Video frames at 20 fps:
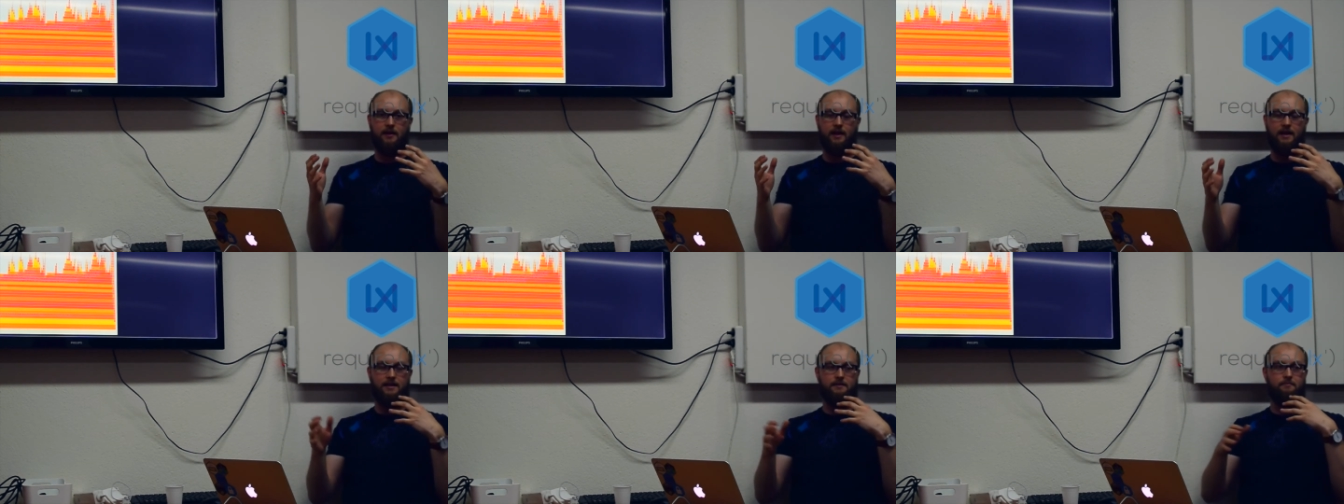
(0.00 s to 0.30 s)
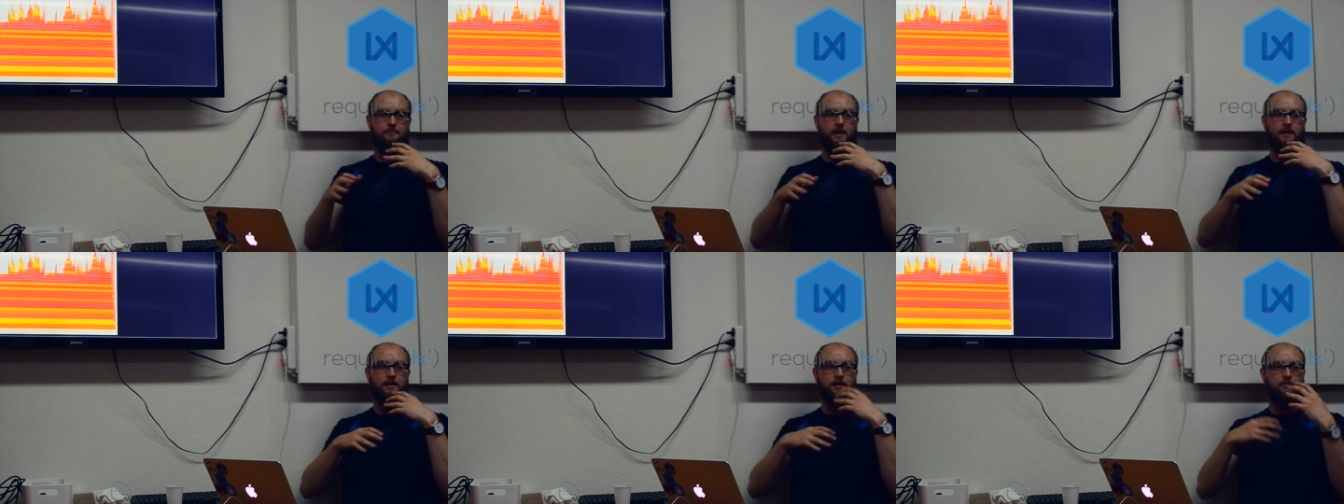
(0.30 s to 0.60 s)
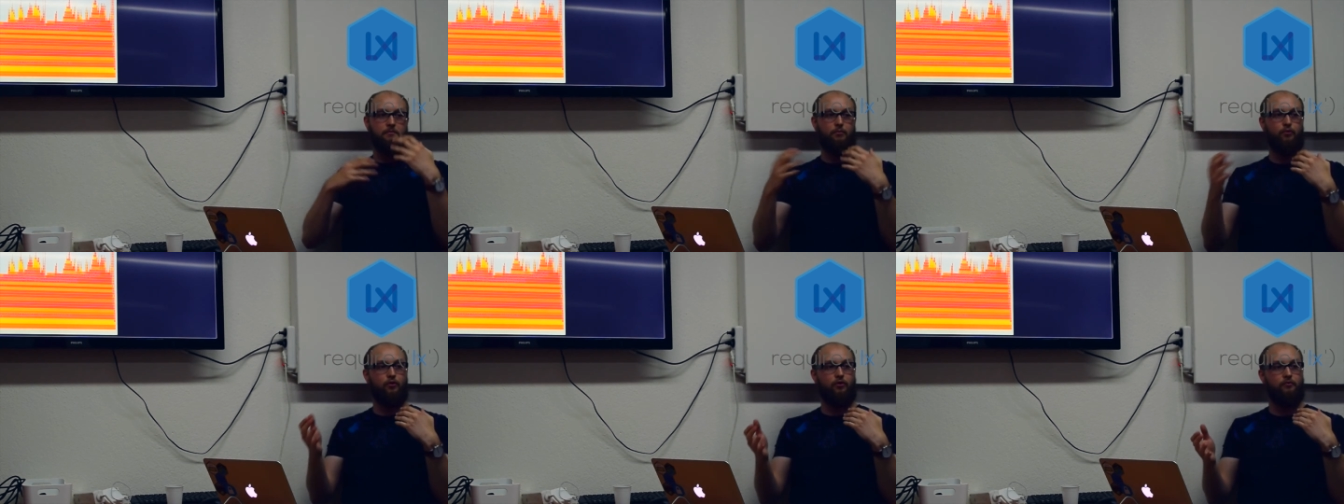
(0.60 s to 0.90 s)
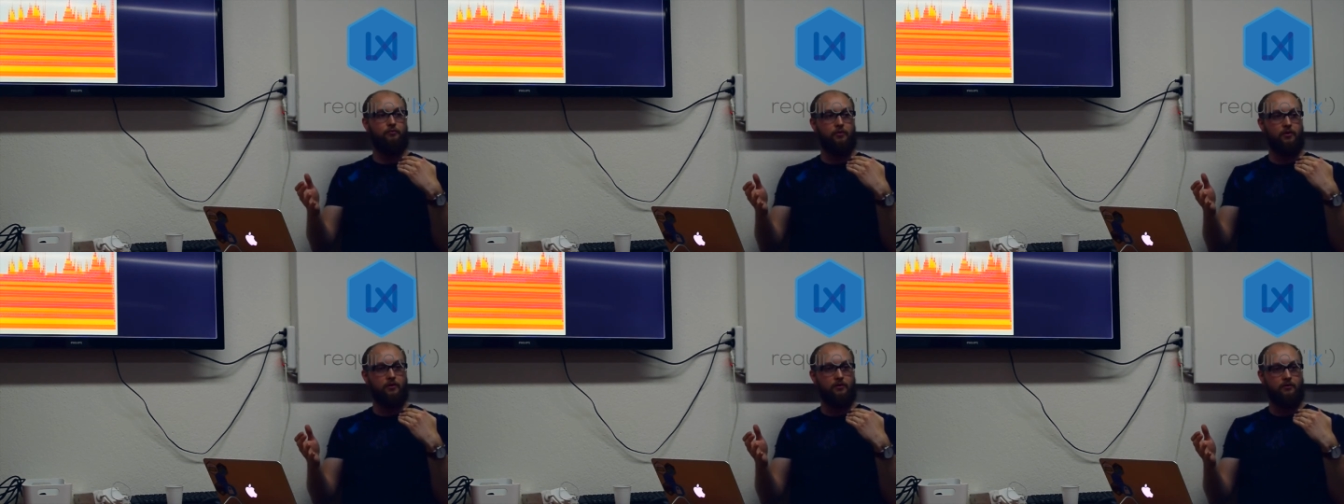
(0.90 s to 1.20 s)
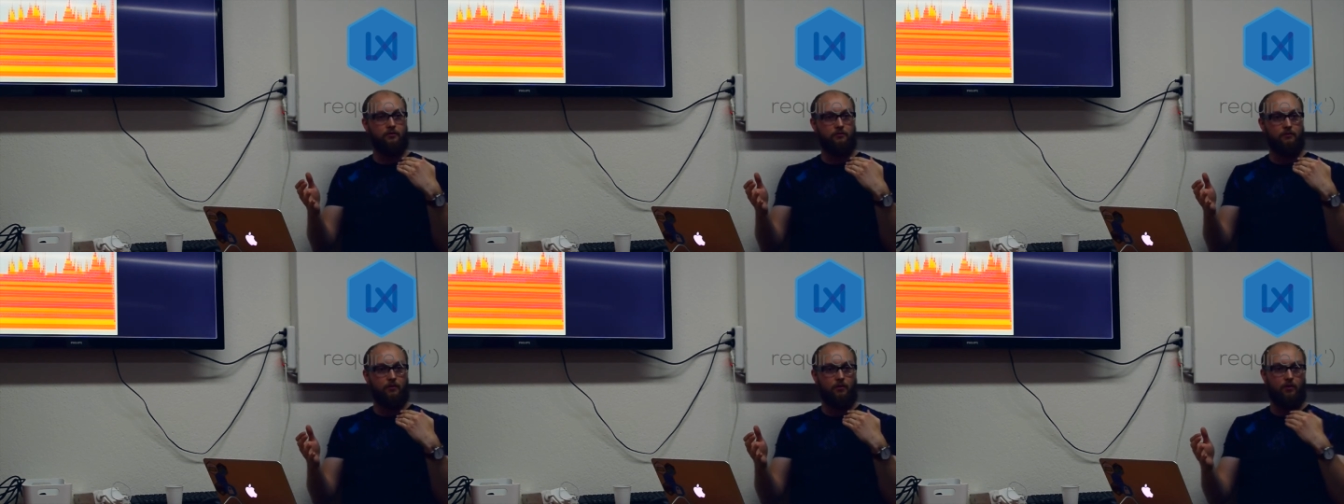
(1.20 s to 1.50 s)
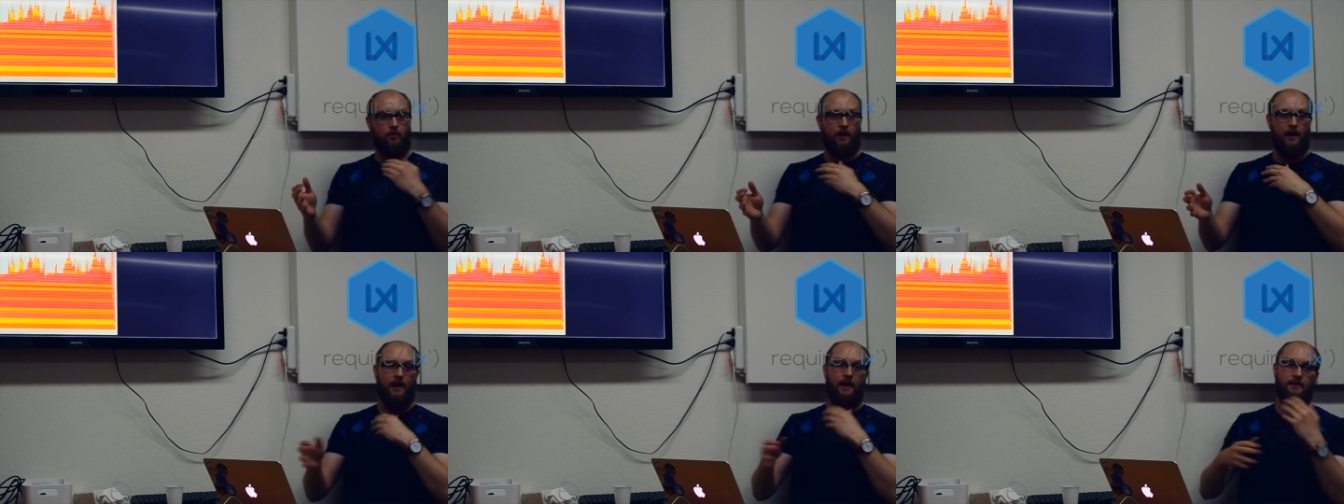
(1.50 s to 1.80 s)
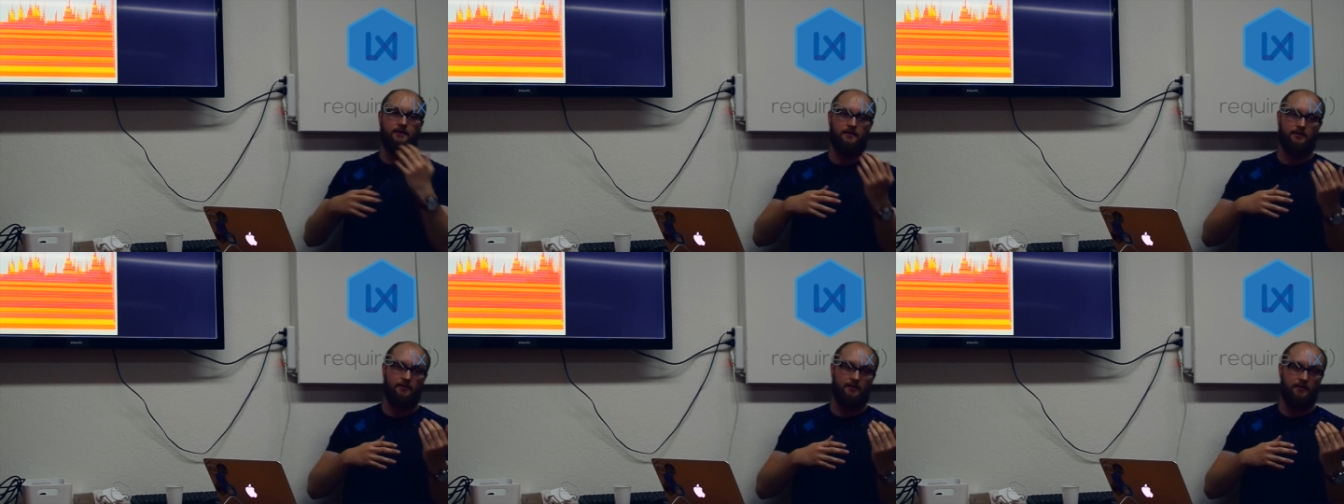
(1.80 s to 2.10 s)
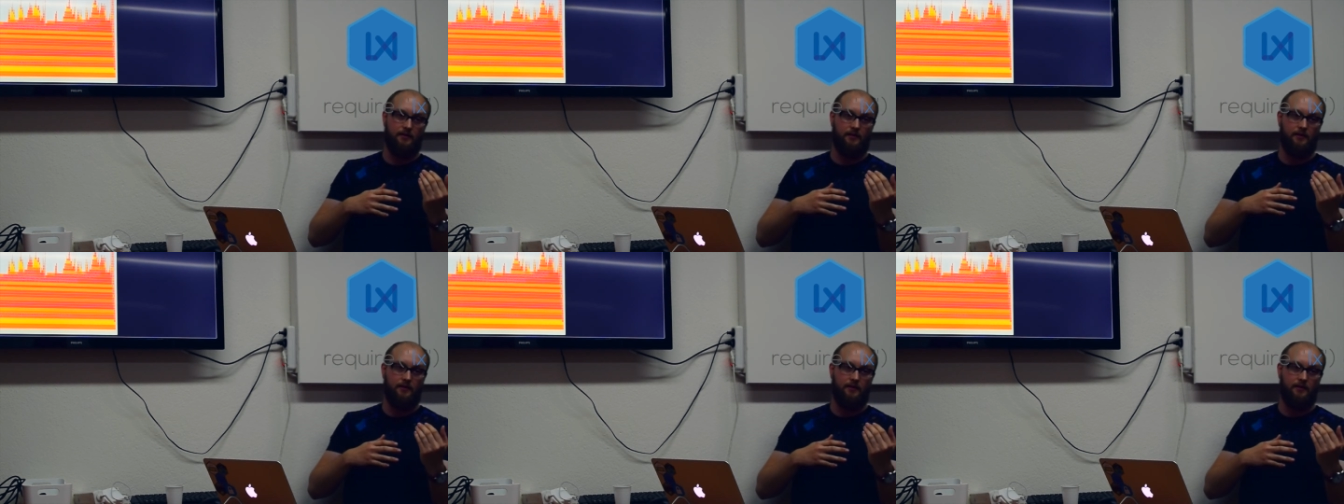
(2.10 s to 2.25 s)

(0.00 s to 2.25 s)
has made an improvement or it hasn't.